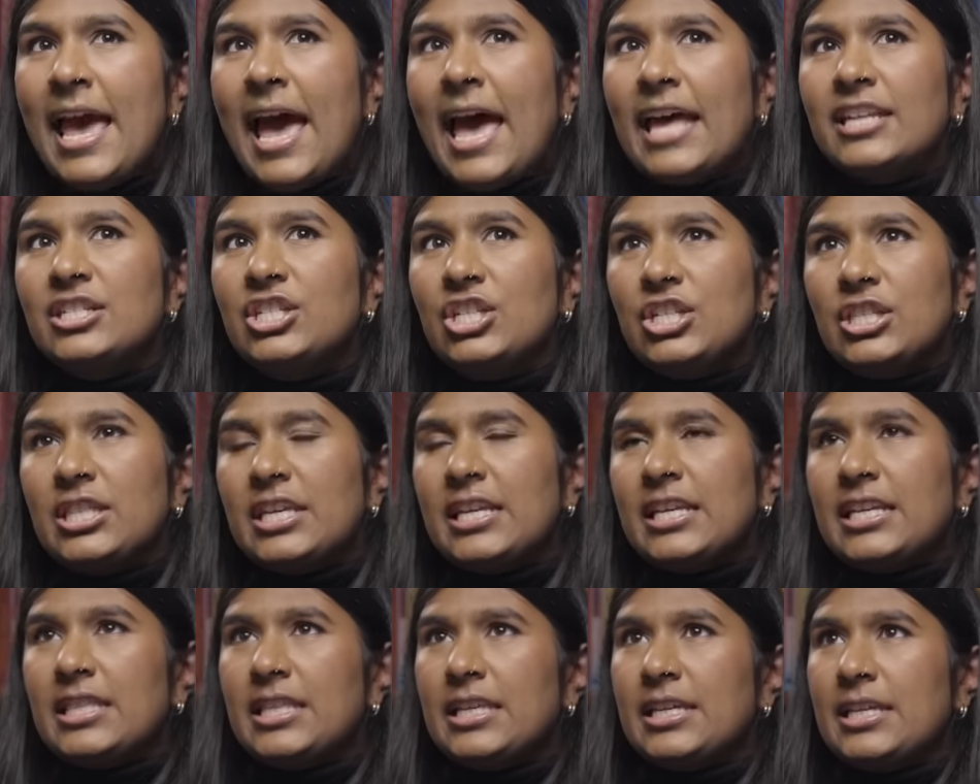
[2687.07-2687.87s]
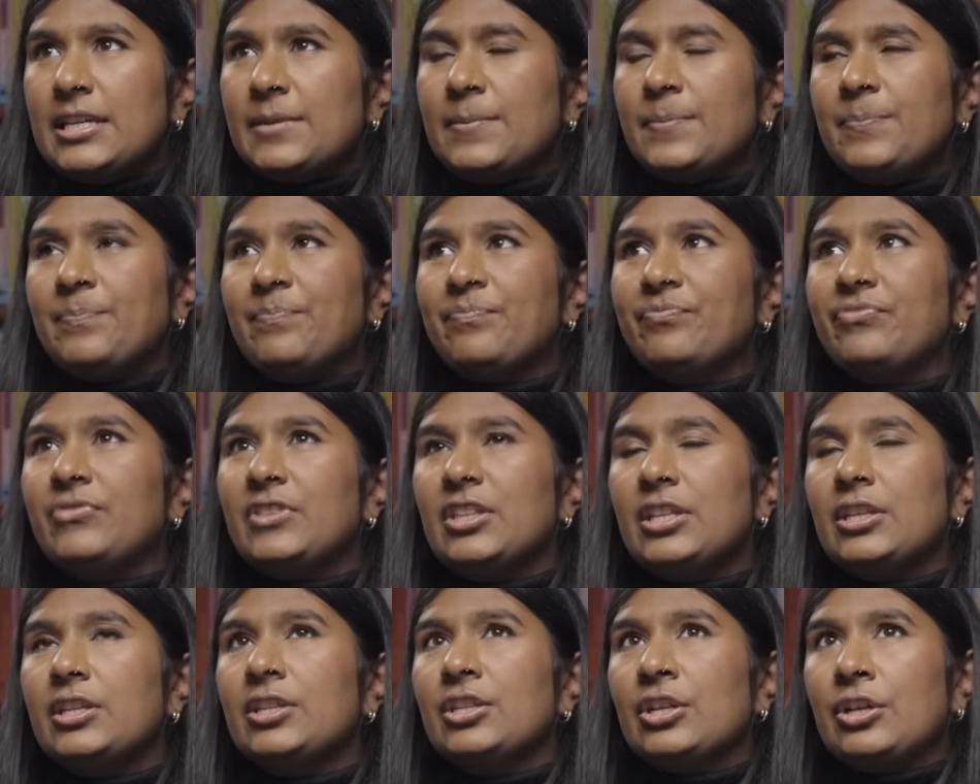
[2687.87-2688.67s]
And do you think that,
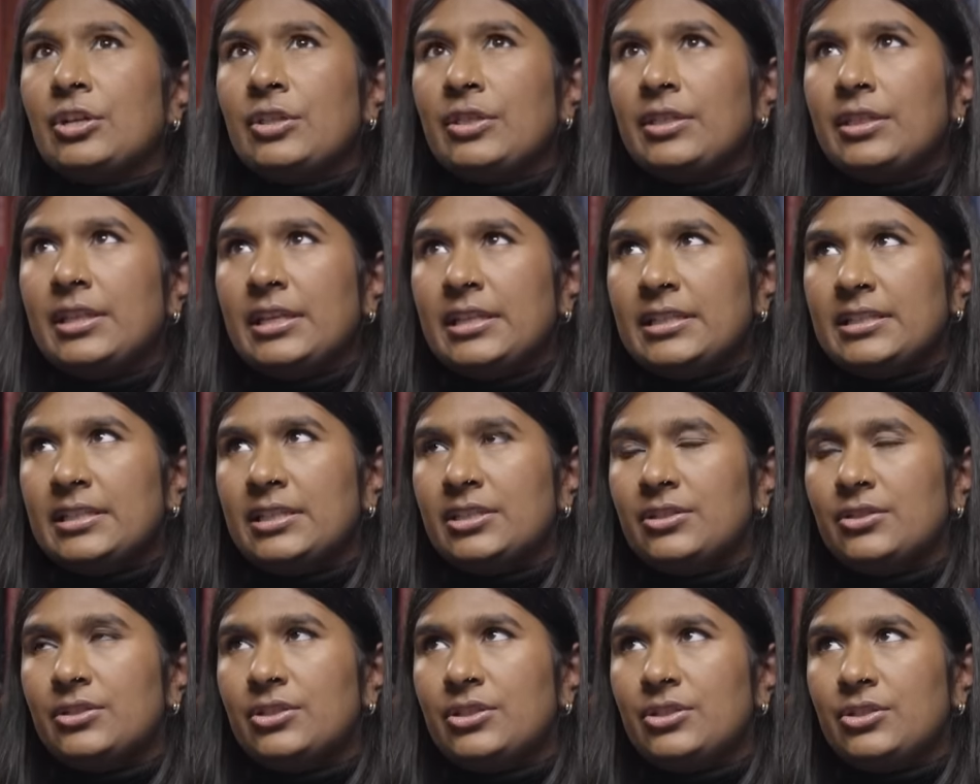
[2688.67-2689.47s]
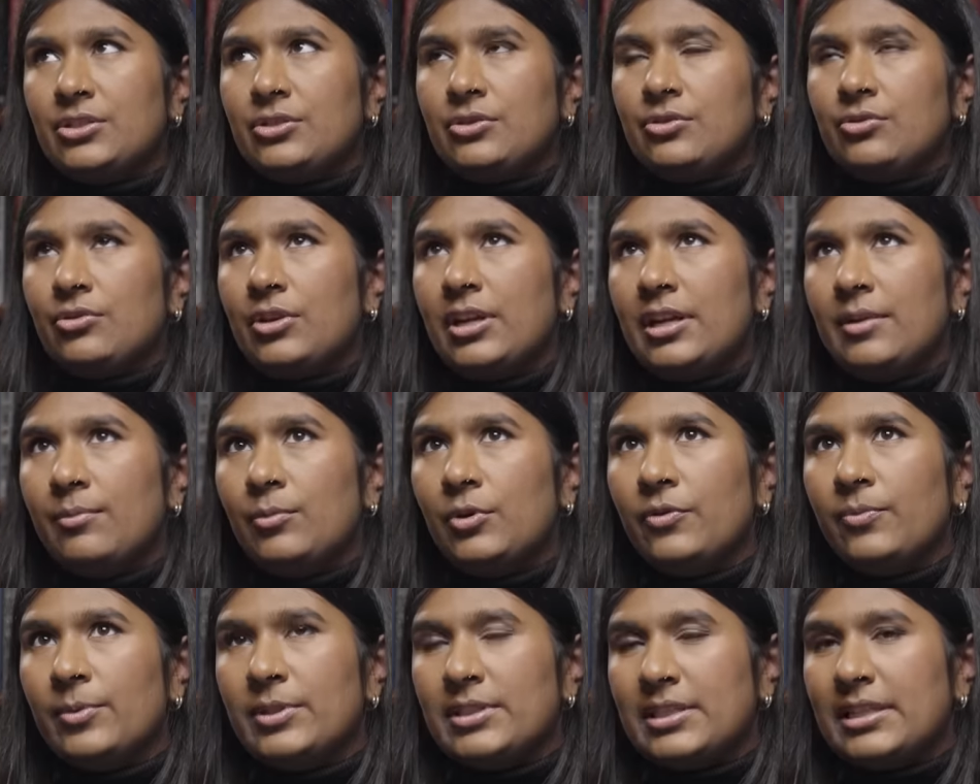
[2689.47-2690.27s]
you know, these street
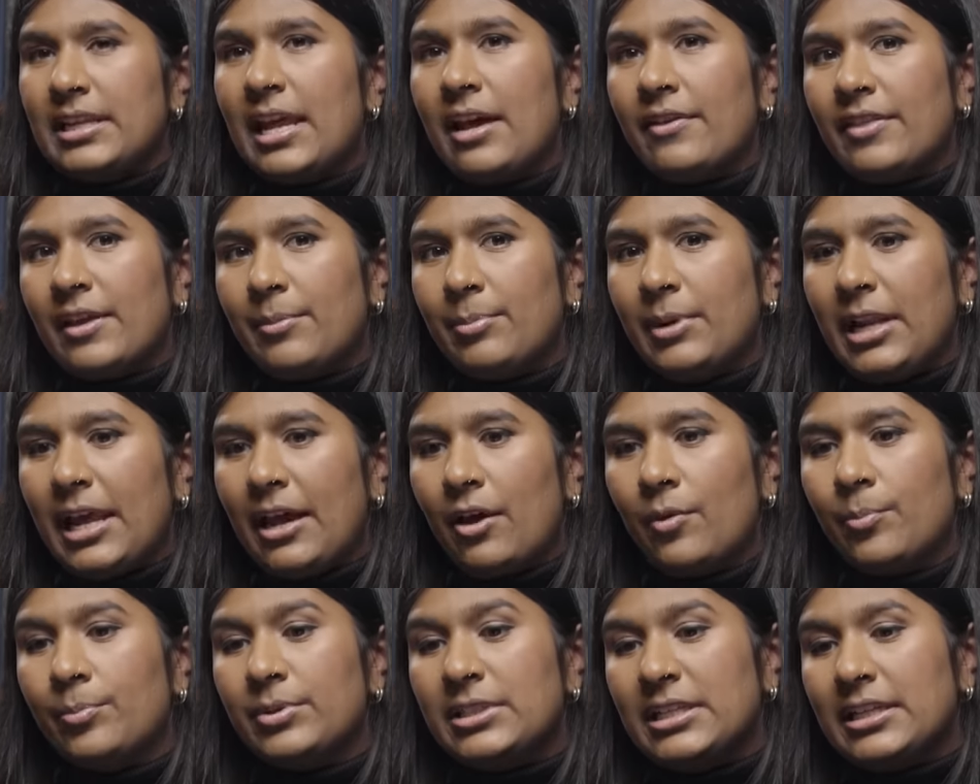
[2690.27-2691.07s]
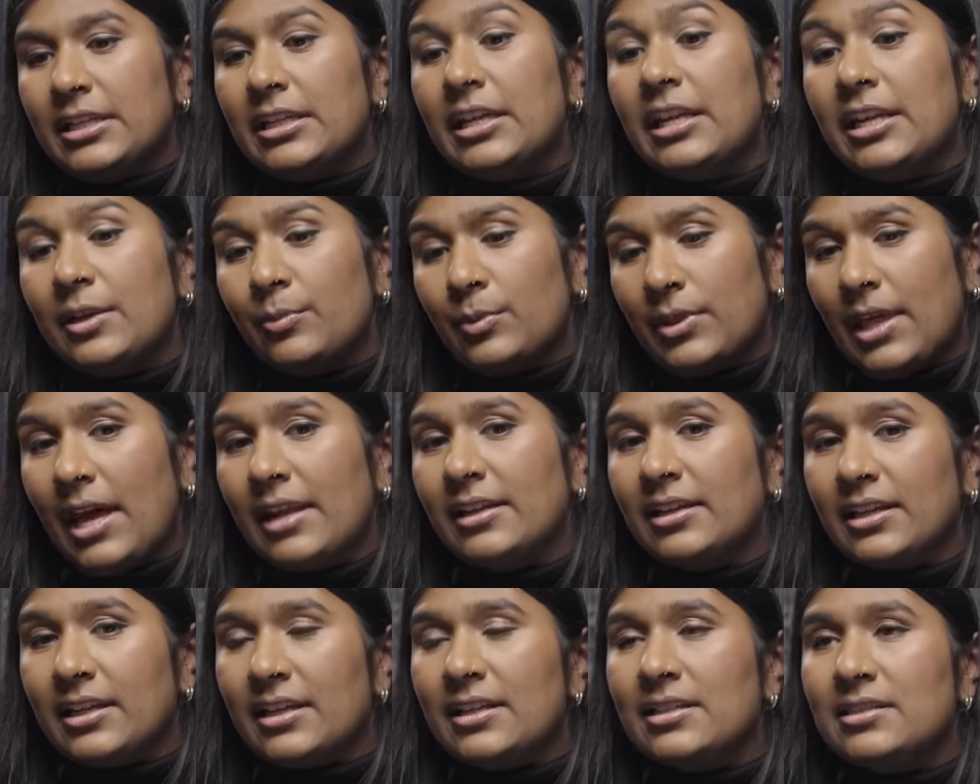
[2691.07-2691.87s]
movements and how they play out, particularly with
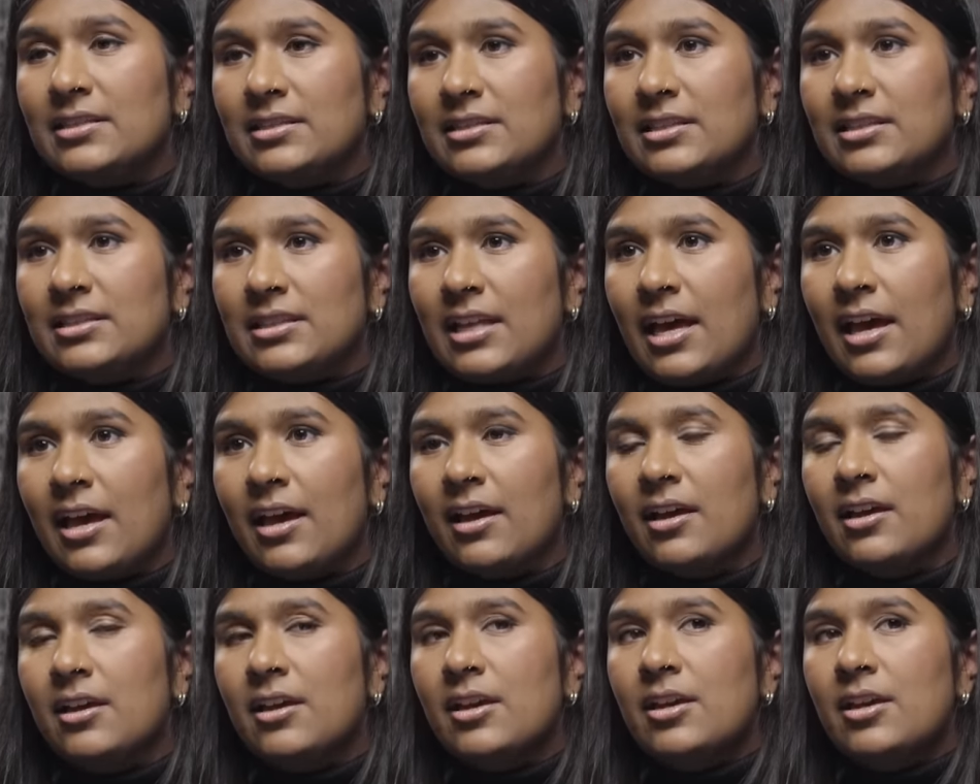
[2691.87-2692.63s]
anarchists, is that